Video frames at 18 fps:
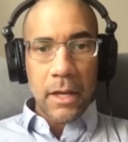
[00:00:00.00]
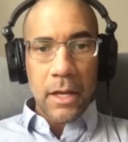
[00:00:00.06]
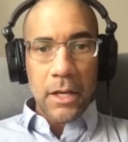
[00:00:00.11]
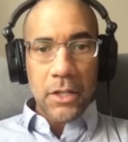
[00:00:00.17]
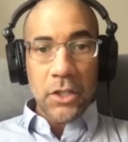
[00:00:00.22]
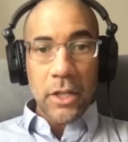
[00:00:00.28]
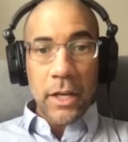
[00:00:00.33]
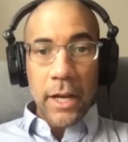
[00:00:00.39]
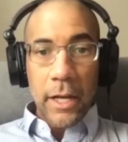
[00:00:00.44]

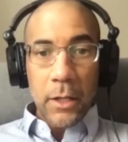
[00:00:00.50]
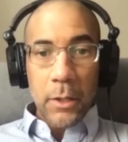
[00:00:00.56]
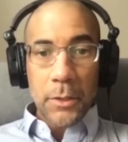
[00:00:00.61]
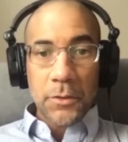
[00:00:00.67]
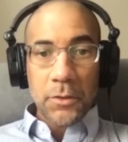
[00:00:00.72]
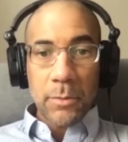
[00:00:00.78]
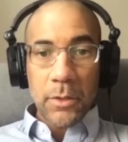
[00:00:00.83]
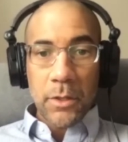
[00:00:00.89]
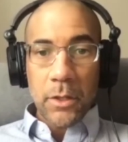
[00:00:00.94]
she hails
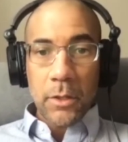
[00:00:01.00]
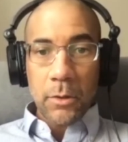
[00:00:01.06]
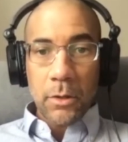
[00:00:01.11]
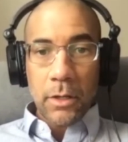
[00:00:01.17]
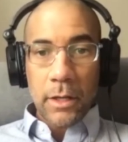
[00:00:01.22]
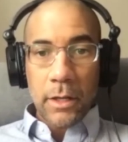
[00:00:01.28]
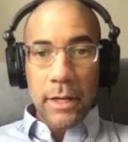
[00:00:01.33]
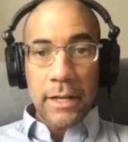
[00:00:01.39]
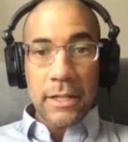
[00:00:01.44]
from New
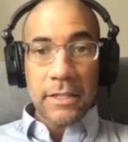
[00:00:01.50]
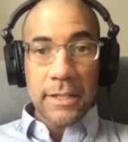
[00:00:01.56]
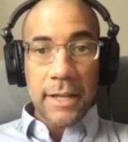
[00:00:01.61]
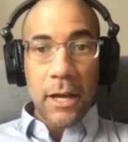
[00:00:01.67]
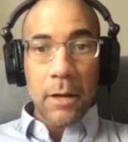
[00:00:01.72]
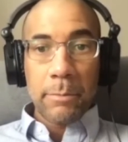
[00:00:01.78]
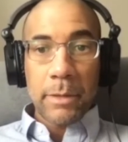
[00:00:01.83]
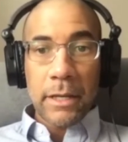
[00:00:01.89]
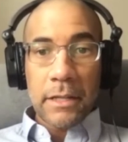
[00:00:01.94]
York and is now
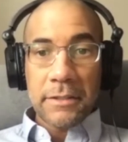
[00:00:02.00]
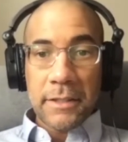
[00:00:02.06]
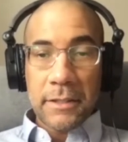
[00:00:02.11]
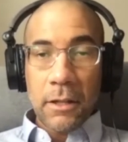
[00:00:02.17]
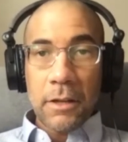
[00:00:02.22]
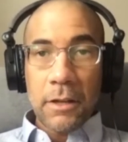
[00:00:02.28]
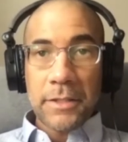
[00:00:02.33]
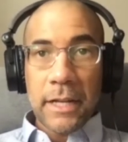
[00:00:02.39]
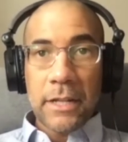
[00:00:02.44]
based in
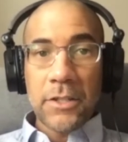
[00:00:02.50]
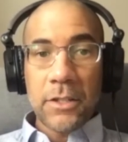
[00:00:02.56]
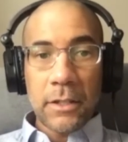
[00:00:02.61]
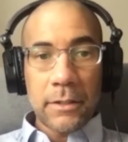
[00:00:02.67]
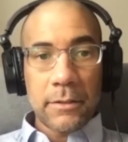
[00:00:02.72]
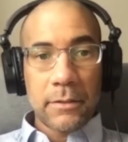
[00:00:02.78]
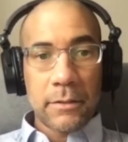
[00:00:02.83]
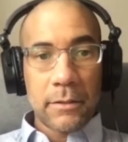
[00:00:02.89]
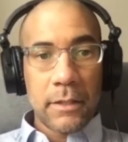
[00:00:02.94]
Los
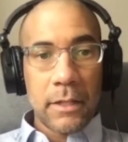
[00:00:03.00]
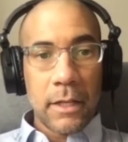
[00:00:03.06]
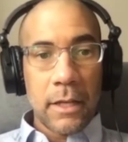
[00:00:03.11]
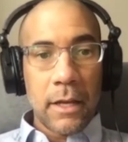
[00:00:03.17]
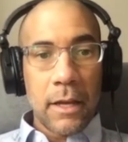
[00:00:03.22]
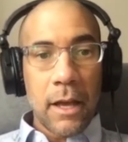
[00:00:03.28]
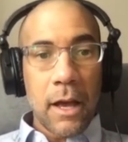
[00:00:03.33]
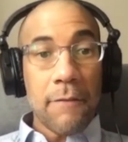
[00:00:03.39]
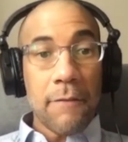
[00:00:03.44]
Angeles. A